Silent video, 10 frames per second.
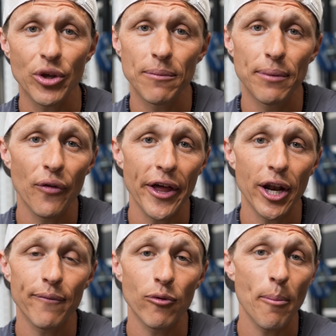we can build that
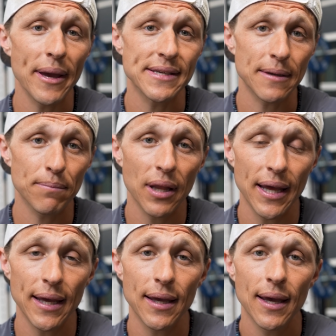up from a basic
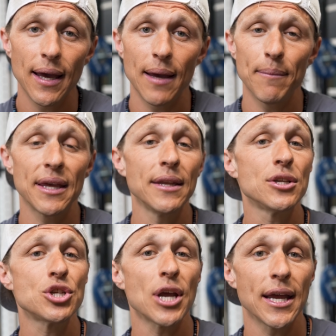plank and begin
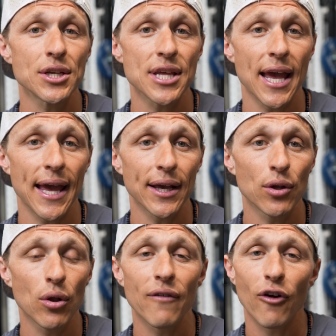to change the
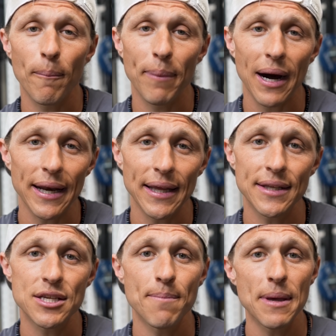angle of our body
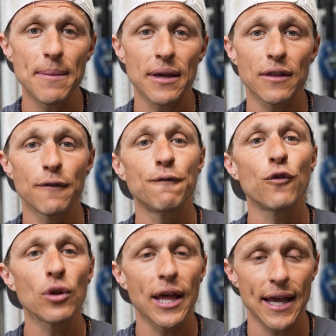to mimic the
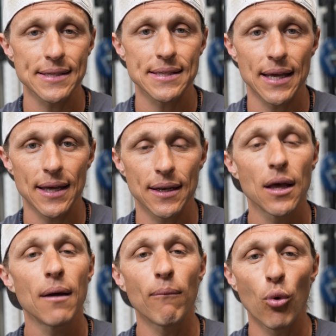full handstand
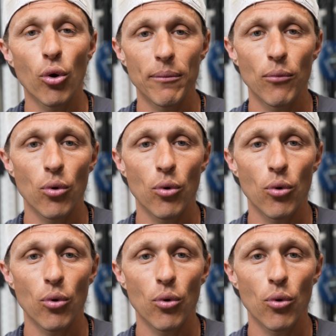more and